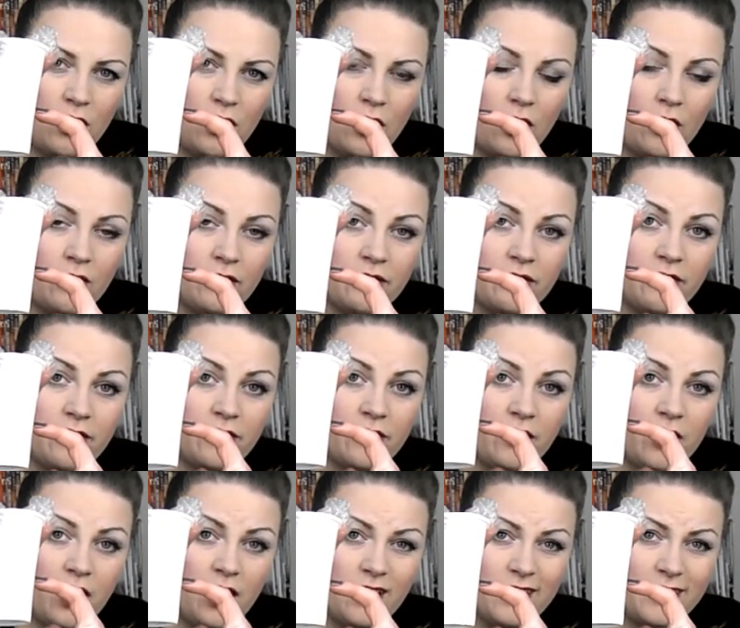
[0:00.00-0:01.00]
of
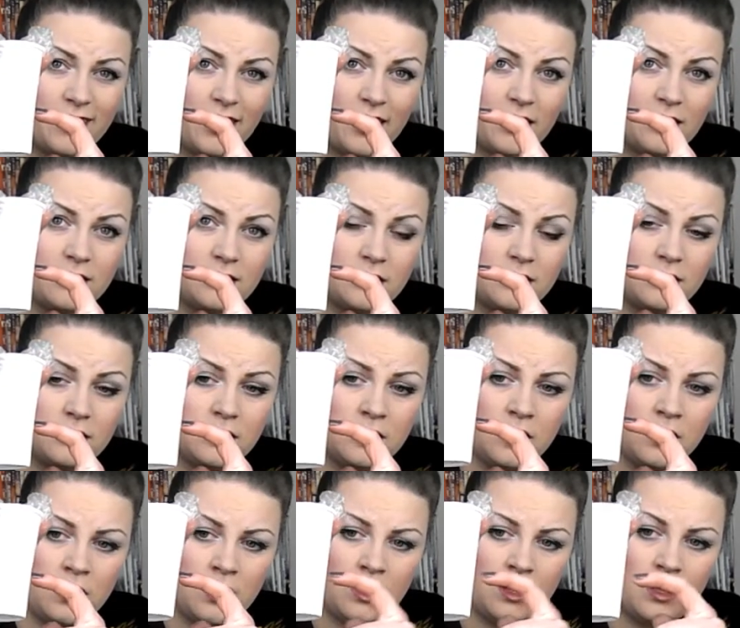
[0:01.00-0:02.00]
hardener,
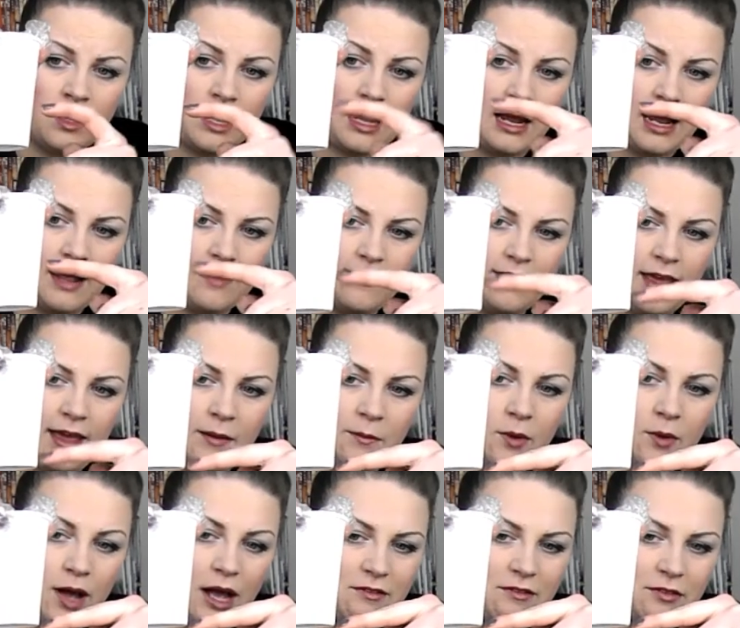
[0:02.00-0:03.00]
and
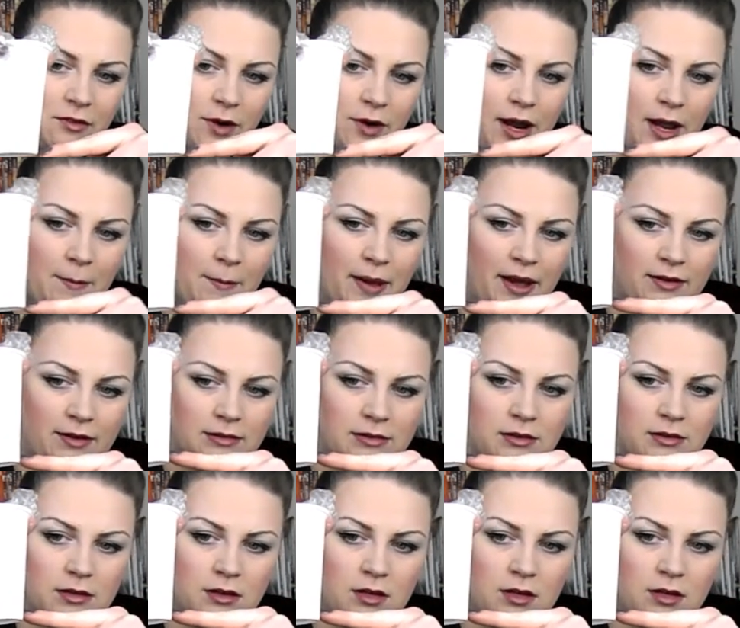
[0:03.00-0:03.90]
then we'll have the right amount.